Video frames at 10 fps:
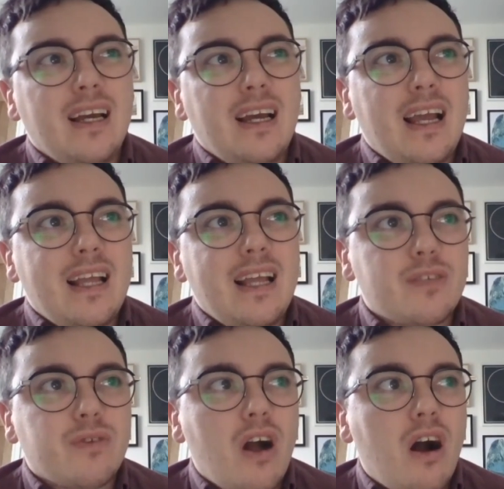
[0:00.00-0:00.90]
In this
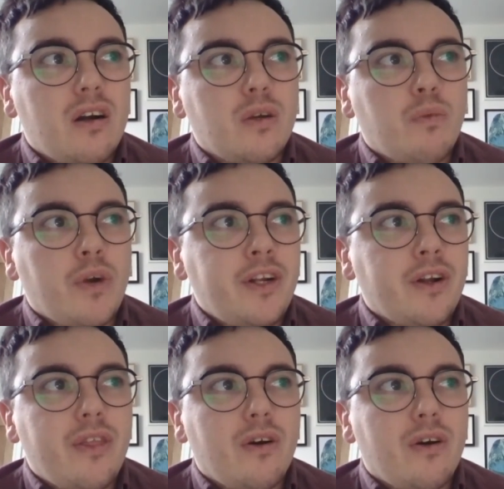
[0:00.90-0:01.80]
regard, what are your
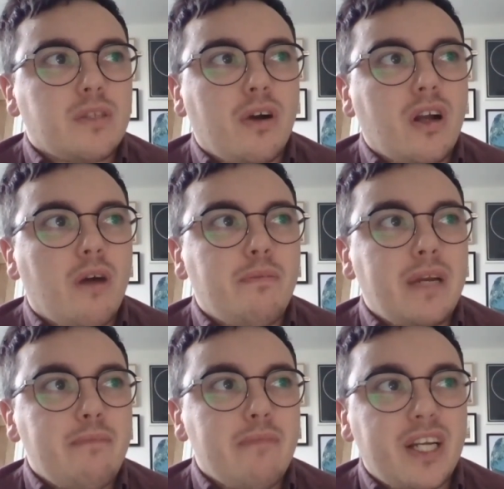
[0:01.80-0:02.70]
thoughts about company
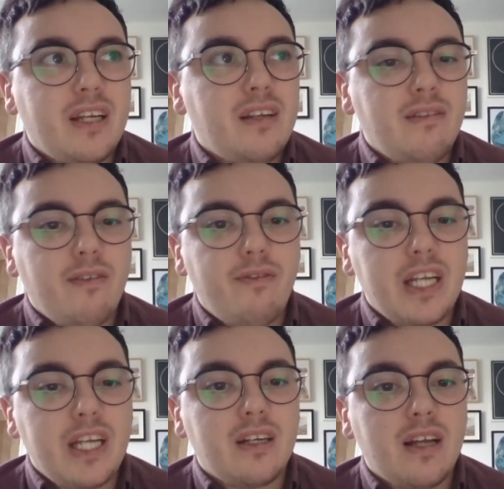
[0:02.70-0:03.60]
mission,
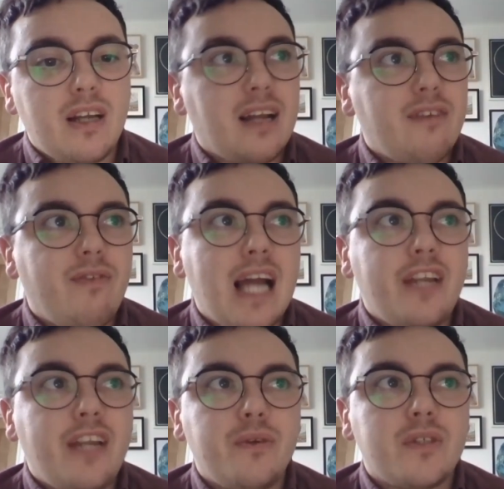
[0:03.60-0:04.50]
vision, and
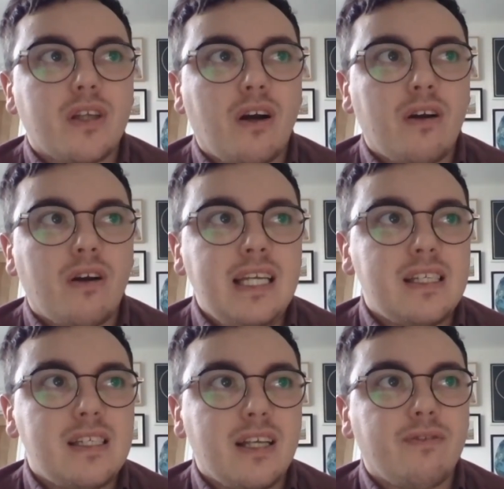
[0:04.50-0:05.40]
values? Are these
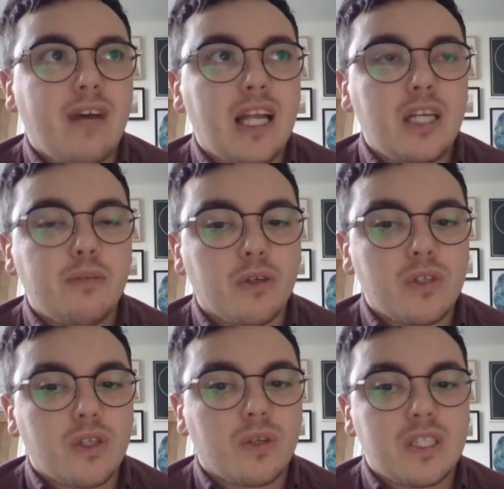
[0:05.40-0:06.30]
still valuable
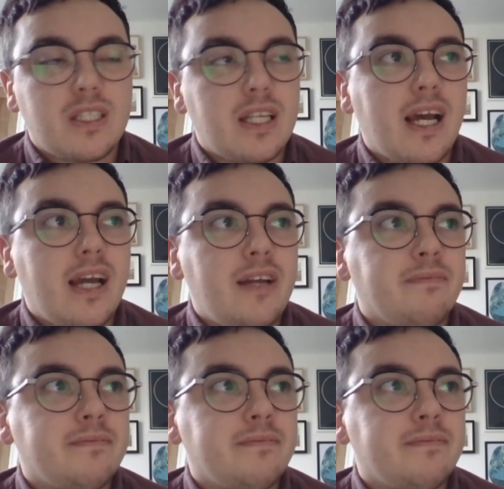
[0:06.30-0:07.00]
resources today?